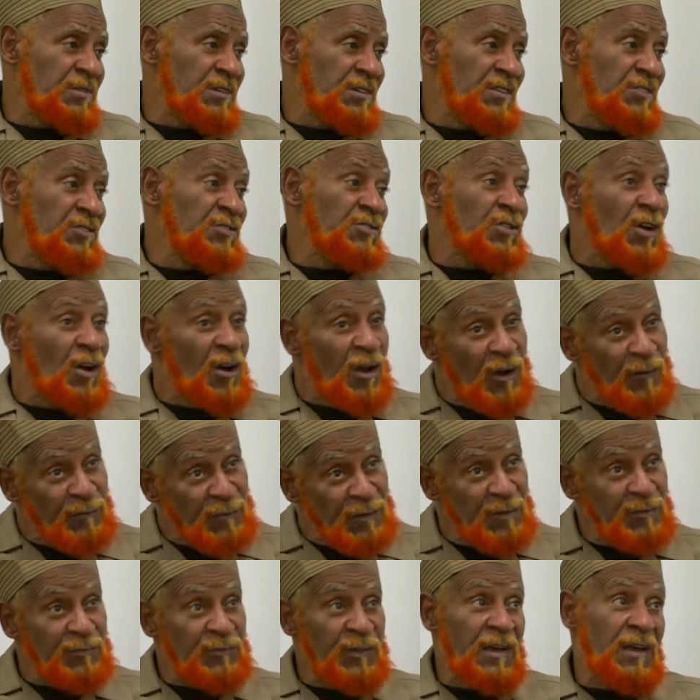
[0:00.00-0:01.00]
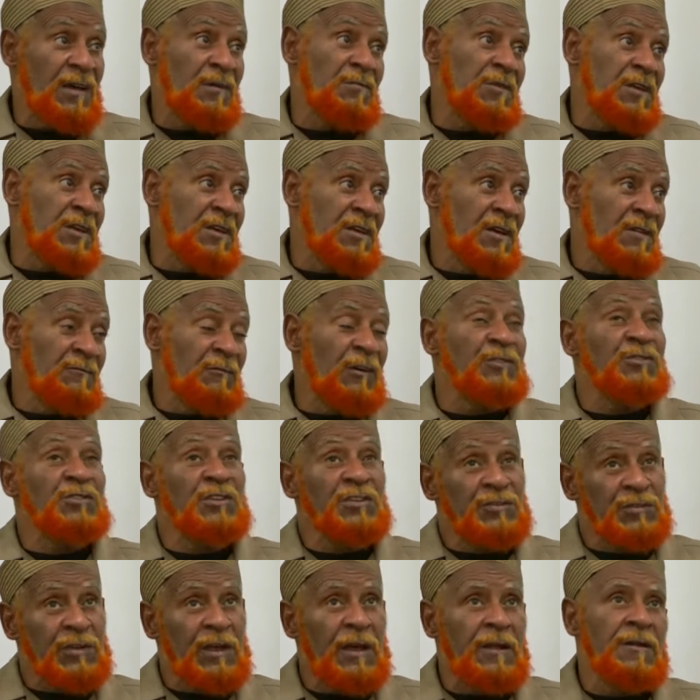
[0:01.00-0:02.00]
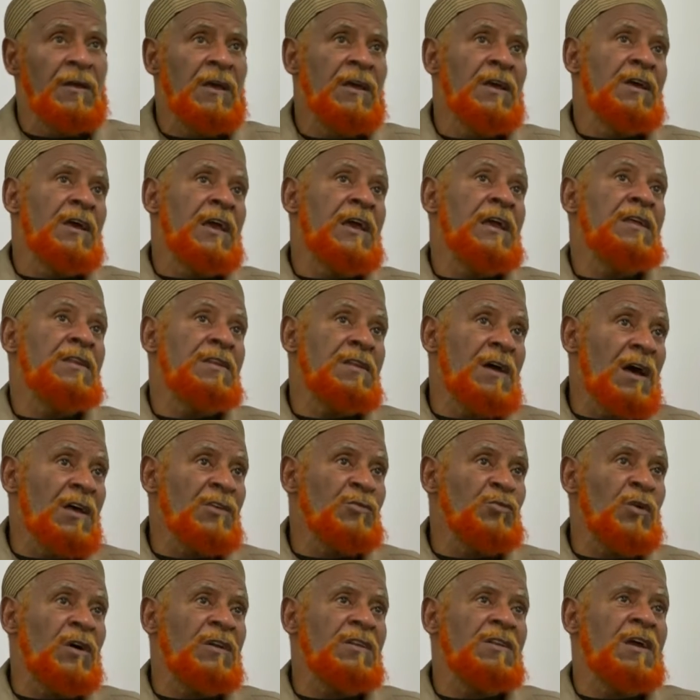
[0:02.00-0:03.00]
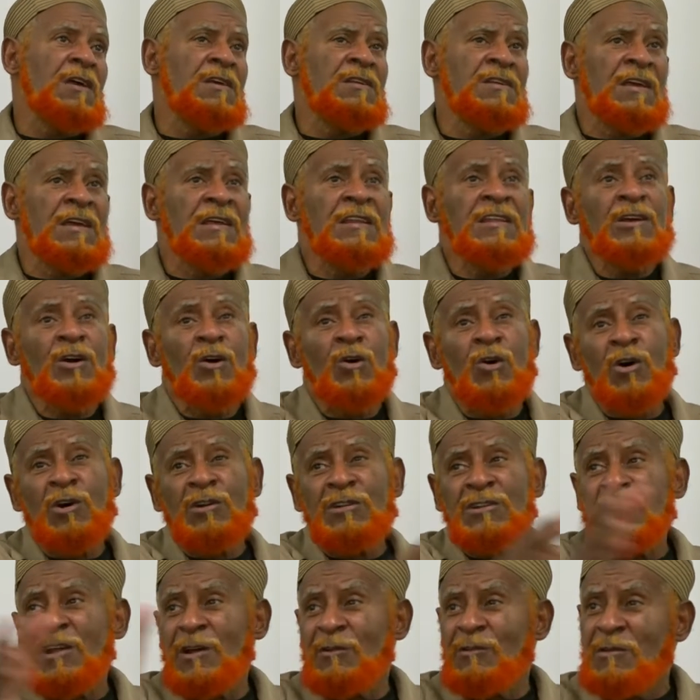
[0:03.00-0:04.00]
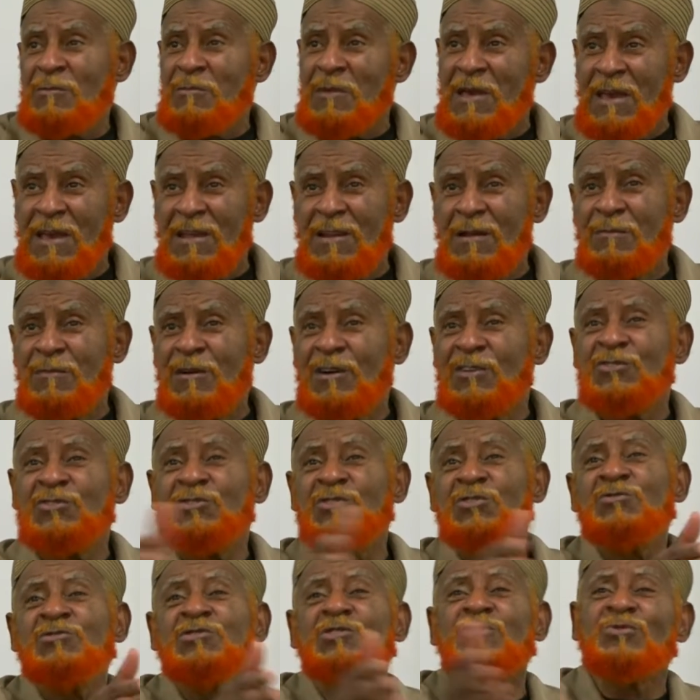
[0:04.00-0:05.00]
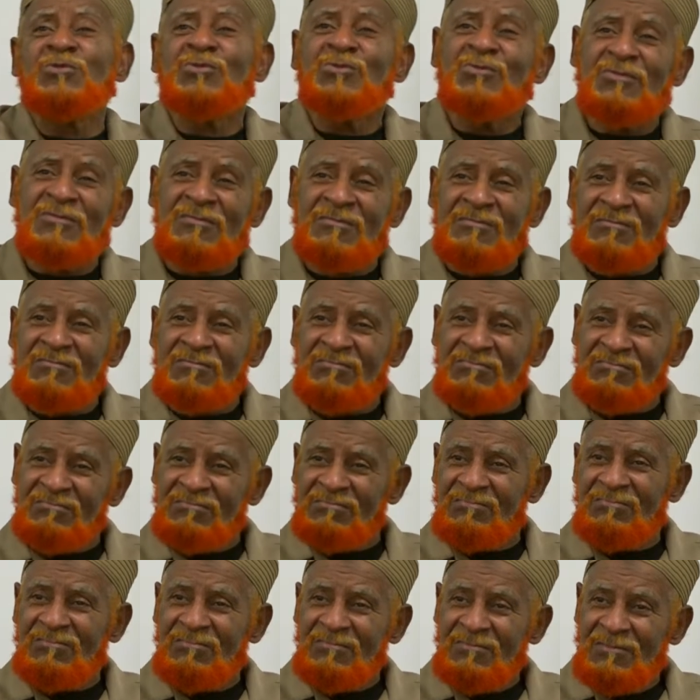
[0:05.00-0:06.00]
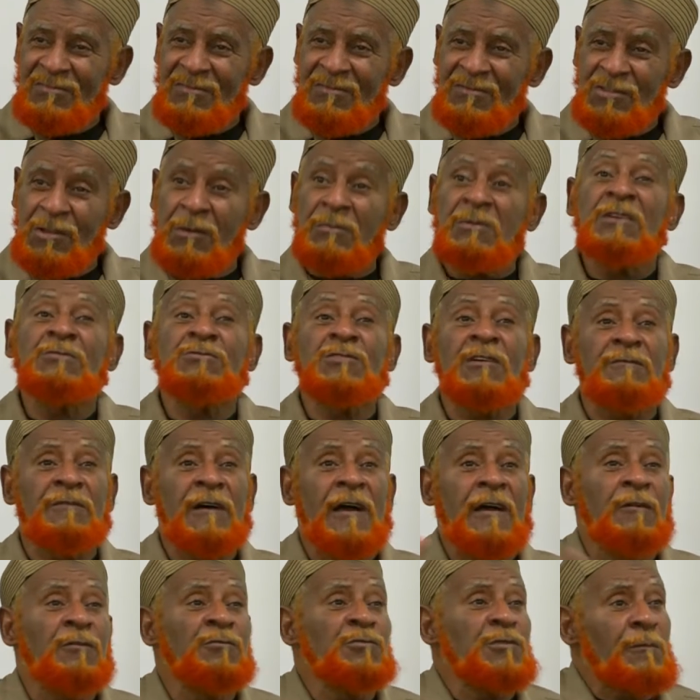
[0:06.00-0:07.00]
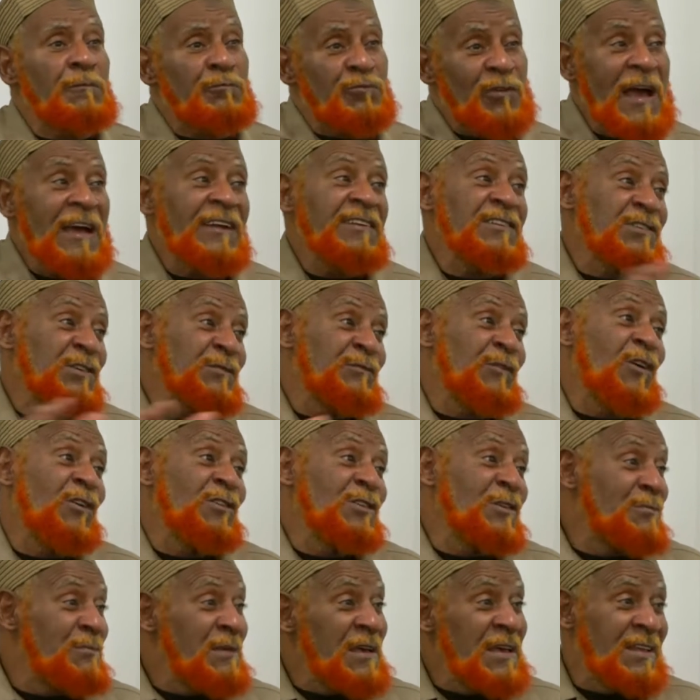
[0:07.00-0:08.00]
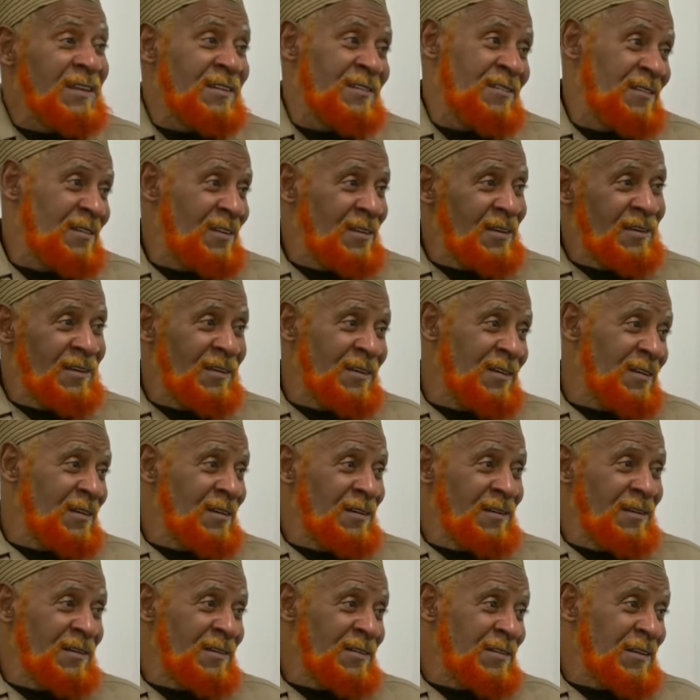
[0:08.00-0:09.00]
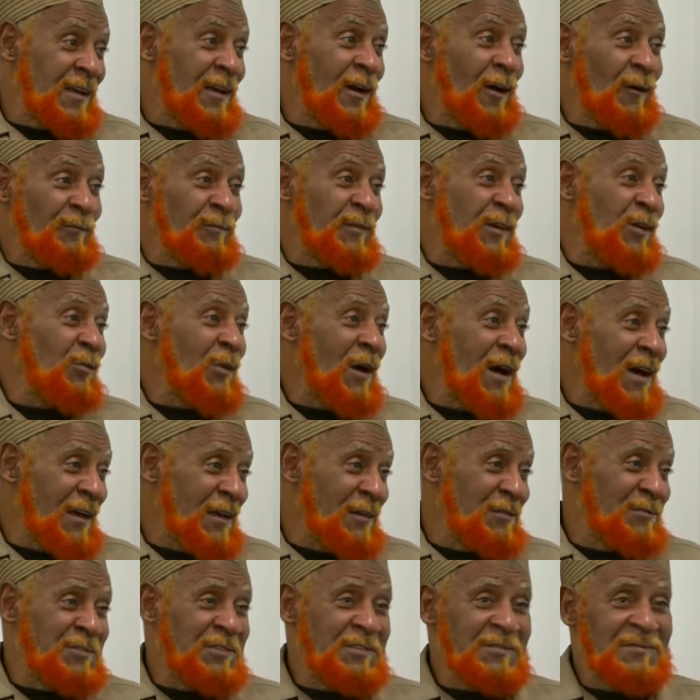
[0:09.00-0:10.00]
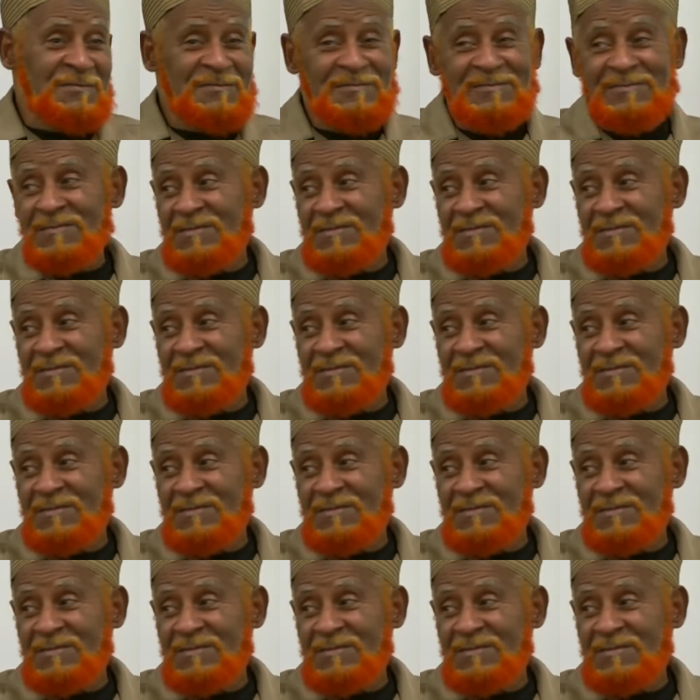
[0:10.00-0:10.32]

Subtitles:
He served his family. First he said, he does what any ordinary man amongst you do. So it means it was a practice of all the men to help their wives.